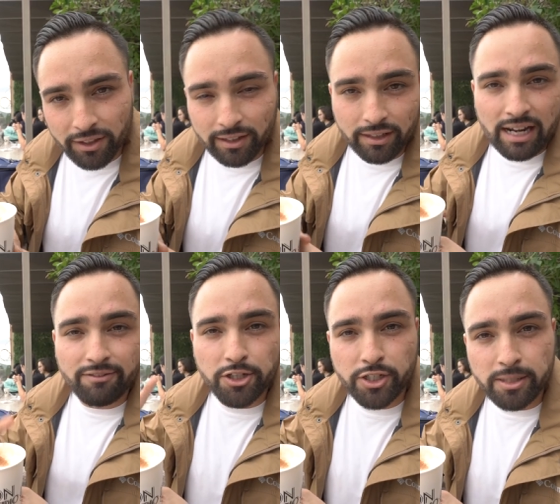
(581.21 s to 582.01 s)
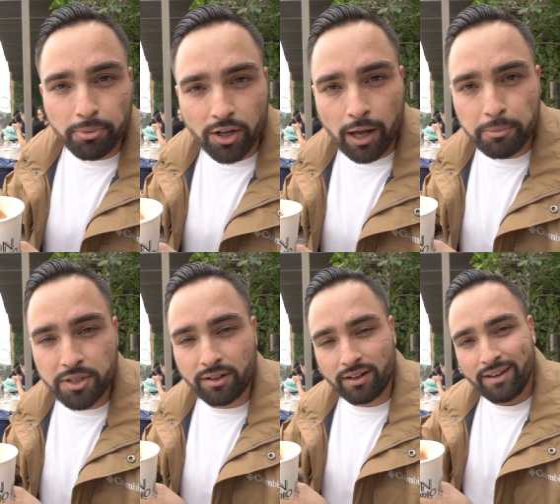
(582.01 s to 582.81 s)
they did have a cheaper
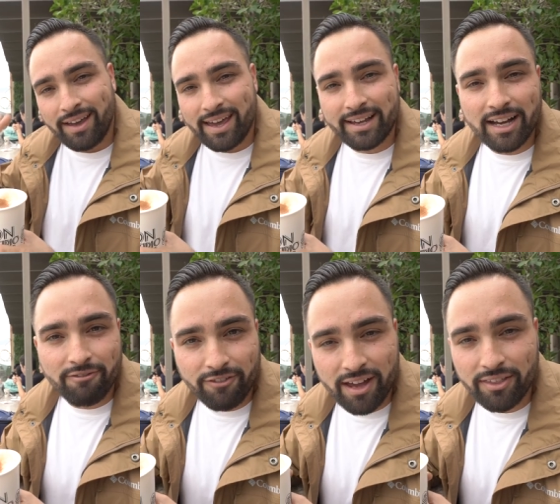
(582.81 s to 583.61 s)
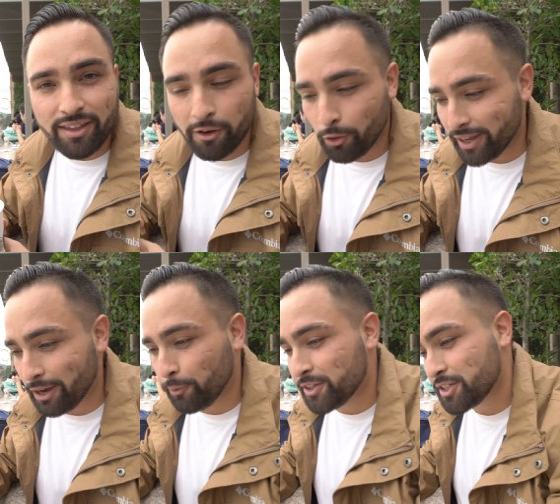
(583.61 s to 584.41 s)
option, a cafe de
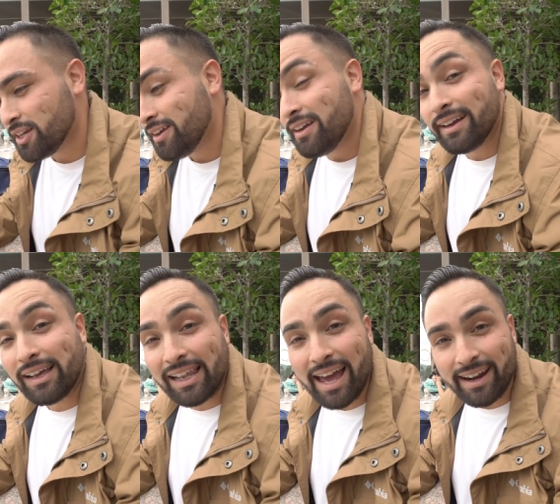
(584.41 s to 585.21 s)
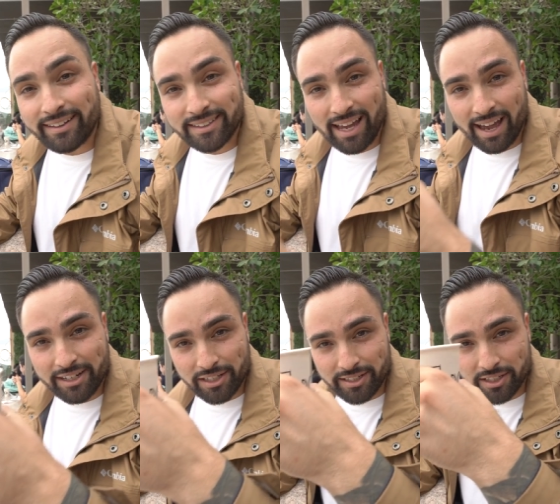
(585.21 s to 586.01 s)
olla, which Gladys
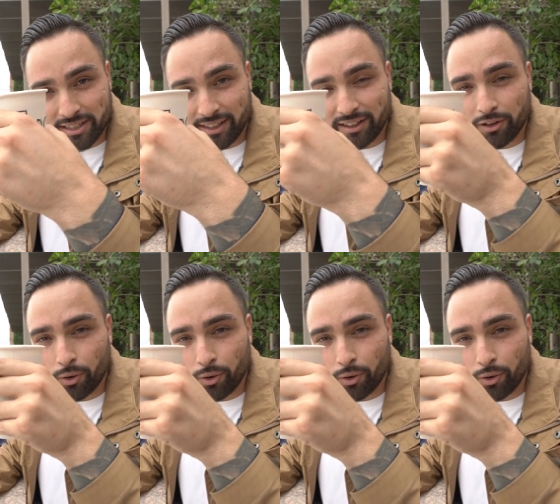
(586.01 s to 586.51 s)
actually just got done